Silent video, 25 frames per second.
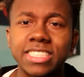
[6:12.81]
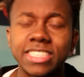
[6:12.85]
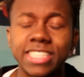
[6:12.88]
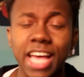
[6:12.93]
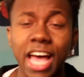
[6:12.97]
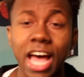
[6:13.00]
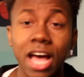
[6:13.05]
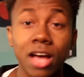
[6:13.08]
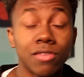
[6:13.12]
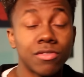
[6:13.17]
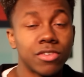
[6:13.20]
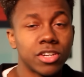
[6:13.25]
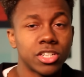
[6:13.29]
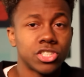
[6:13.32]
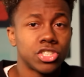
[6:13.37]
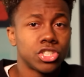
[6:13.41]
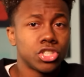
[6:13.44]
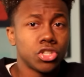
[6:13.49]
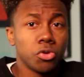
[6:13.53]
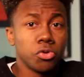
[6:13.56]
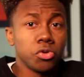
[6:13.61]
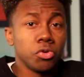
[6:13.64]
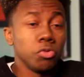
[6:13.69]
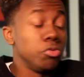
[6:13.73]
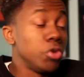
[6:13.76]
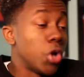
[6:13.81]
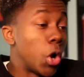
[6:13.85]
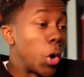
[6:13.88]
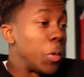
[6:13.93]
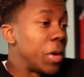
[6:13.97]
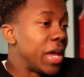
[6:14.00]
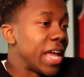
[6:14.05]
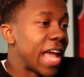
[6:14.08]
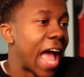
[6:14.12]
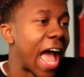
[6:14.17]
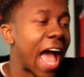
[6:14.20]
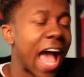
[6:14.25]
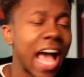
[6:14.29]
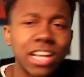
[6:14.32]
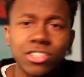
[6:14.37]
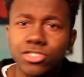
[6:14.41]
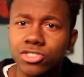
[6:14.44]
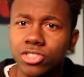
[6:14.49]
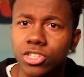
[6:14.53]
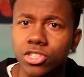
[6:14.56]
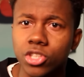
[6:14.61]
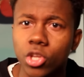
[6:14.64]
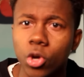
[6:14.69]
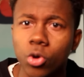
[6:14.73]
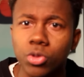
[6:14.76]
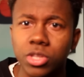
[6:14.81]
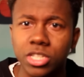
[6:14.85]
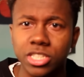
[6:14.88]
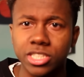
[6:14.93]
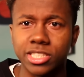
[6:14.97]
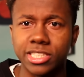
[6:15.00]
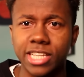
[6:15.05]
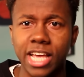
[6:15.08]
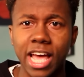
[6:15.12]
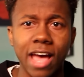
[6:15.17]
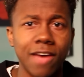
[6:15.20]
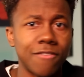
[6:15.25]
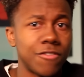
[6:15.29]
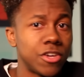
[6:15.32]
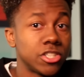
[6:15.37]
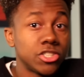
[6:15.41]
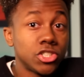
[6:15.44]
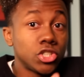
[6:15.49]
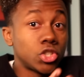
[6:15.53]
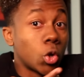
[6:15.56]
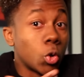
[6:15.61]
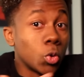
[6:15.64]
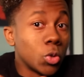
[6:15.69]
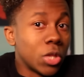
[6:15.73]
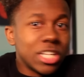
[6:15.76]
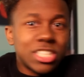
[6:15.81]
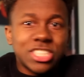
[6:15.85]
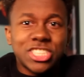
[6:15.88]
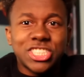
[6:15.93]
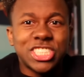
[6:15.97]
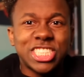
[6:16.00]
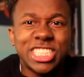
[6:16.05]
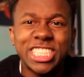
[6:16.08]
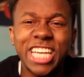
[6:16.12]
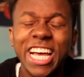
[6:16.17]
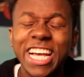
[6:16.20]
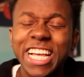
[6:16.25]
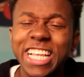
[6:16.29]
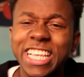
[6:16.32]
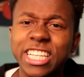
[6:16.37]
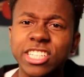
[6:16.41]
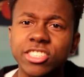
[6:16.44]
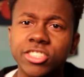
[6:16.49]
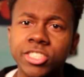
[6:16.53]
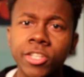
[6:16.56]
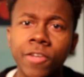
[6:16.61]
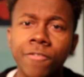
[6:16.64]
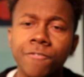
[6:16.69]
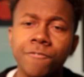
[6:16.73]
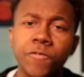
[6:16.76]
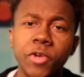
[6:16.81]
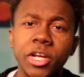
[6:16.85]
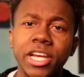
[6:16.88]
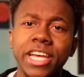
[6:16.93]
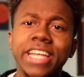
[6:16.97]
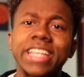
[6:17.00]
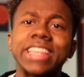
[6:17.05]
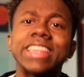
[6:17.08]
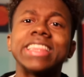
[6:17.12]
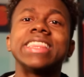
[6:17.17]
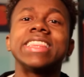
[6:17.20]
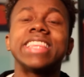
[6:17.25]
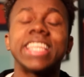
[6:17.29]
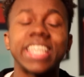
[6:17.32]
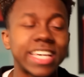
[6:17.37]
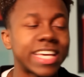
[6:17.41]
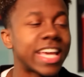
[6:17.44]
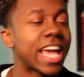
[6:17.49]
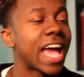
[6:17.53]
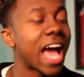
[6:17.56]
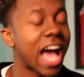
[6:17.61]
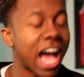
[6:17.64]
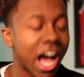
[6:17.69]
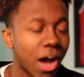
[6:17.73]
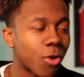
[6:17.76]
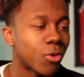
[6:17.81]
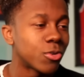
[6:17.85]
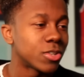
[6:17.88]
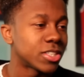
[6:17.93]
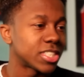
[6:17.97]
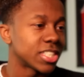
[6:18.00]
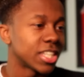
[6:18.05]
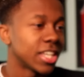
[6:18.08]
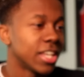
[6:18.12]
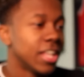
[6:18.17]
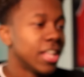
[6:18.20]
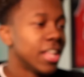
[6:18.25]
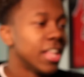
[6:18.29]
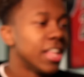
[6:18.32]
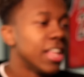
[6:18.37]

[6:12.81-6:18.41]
savage, so you know, he has to know the savage, so let's check this freaking thing out.